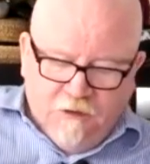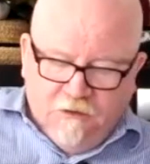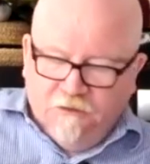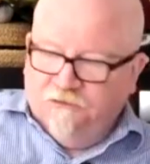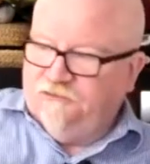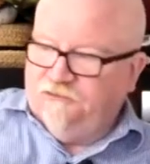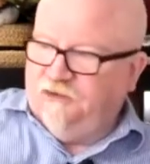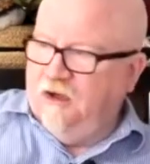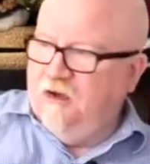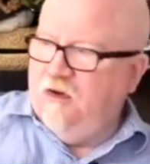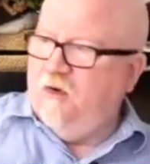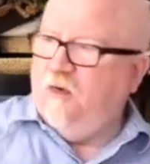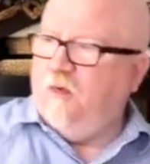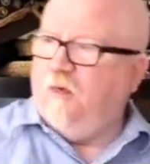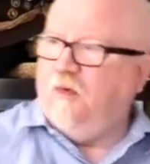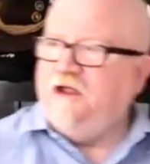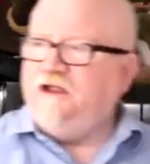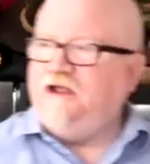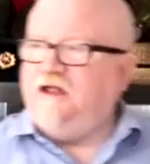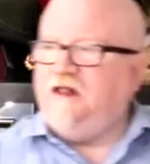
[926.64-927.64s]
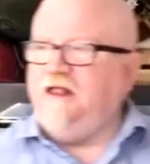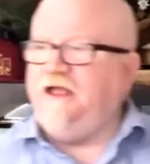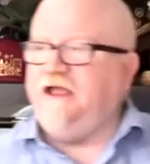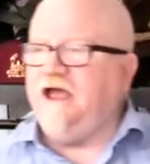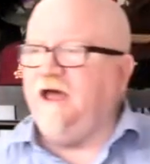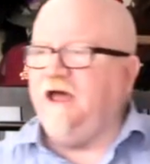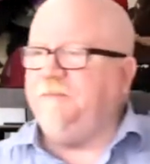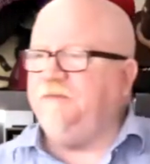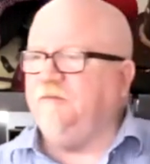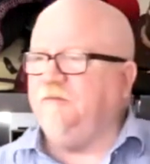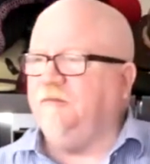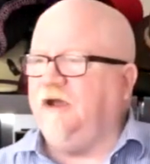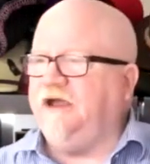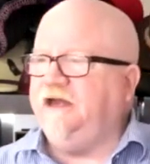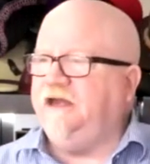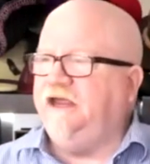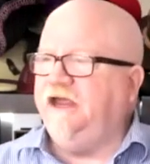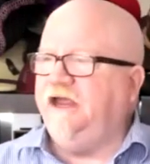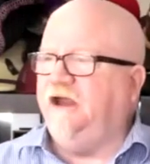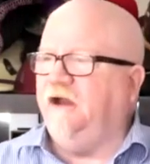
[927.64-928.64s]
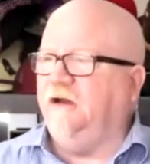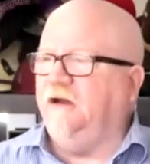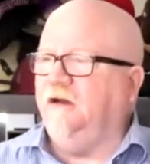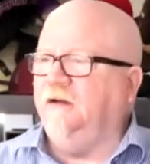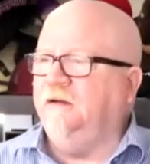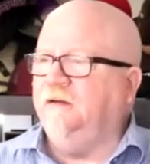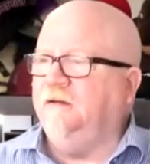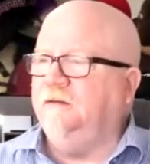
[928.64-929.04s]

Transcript: So one click up right here.